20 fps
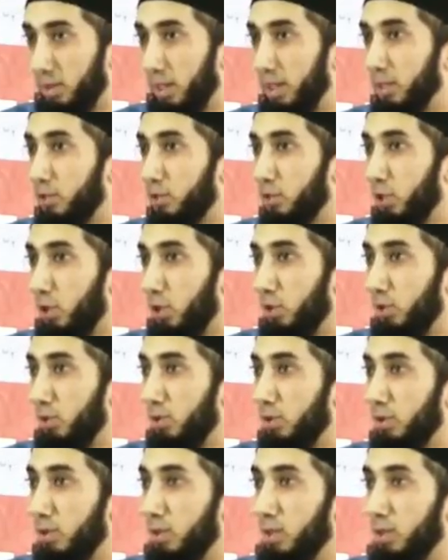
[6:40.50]
Right.
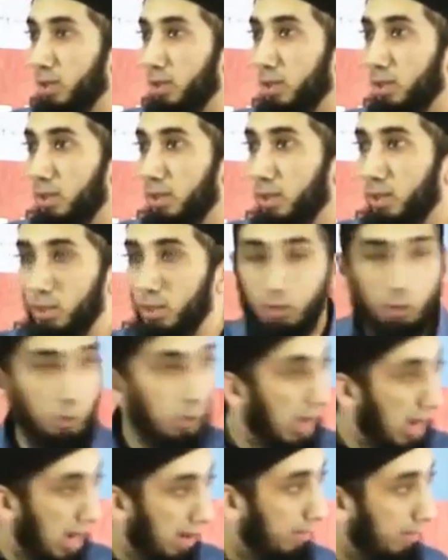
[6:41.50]
So
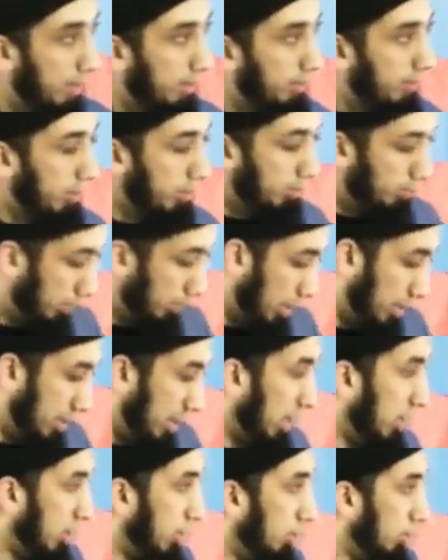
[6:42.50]
you have a, the
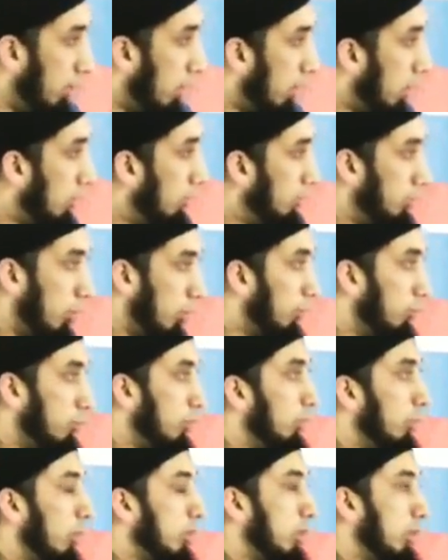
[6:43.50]
things you own,
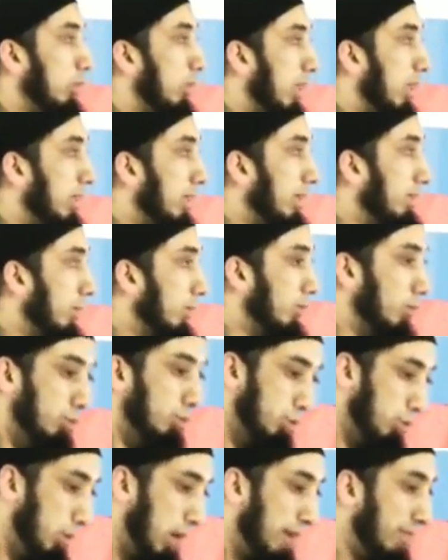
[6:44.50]
don't do what you want them to
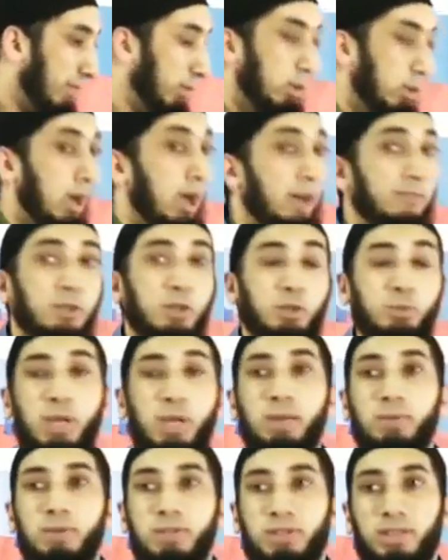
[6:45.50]
do. You have, you have your
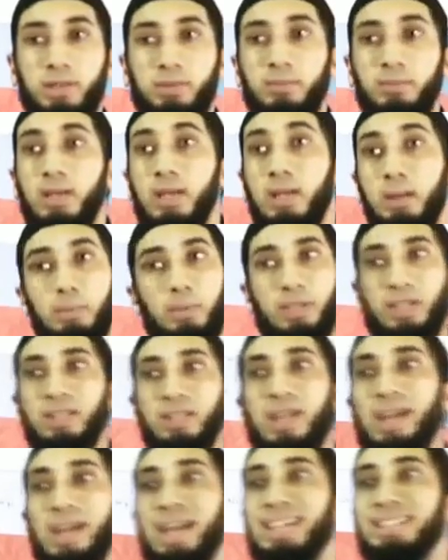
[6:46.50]
way with them. But
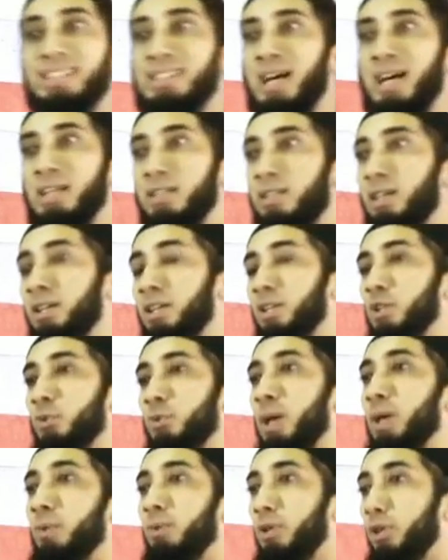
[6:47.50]
Allah has not done His
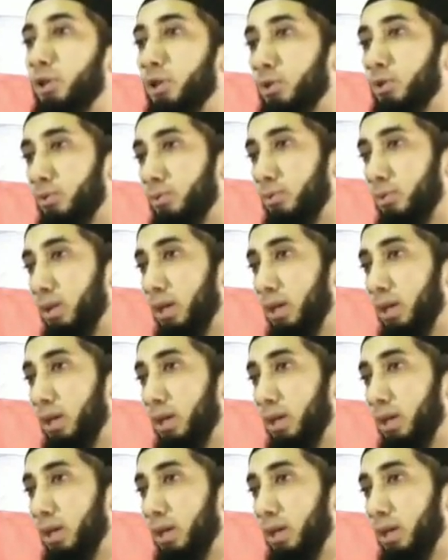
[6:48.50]
way with you.